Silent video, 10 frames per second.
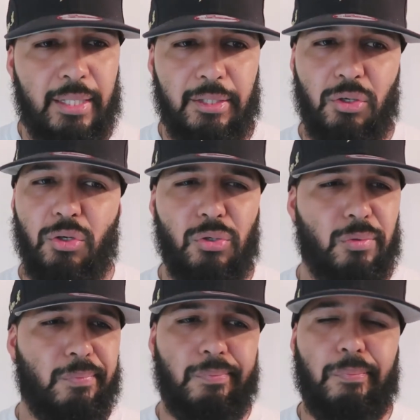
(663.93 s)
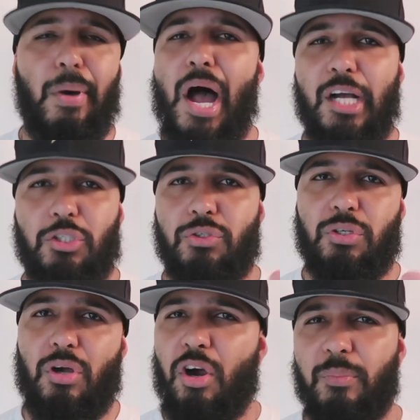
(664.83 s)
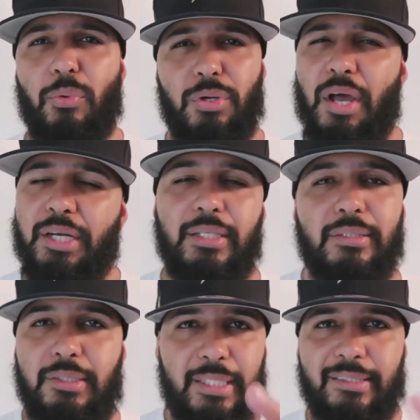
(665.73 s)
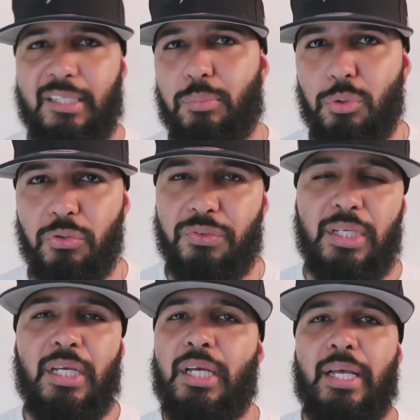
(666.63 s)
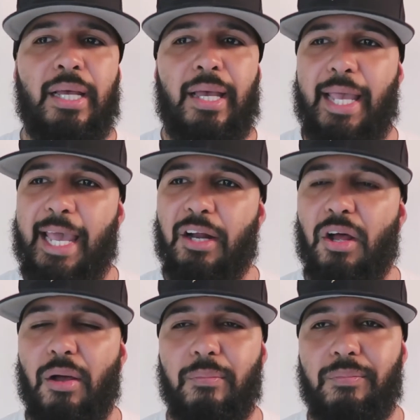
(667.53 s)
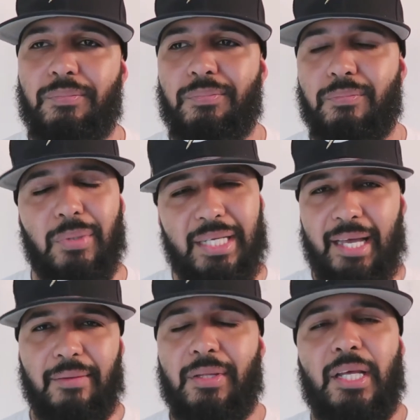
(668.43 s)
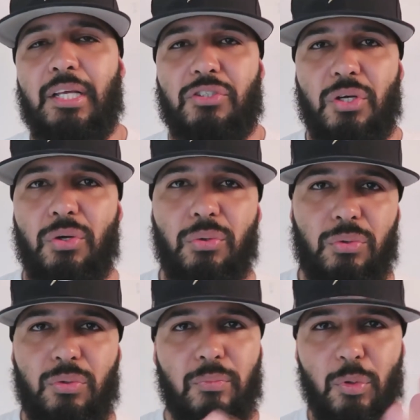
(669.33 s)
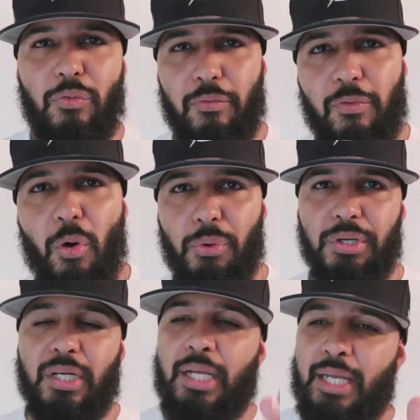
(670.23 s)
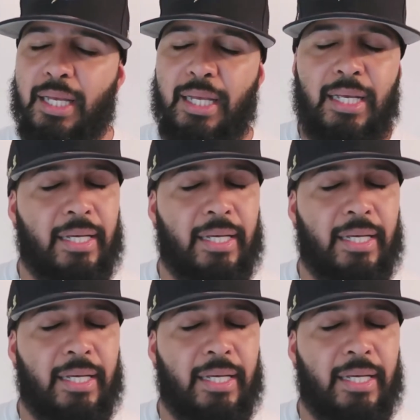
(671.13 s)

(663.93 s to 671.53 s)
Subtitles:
the little box or the cardboard on it, TSA approved. And, but yeah, so moving forward,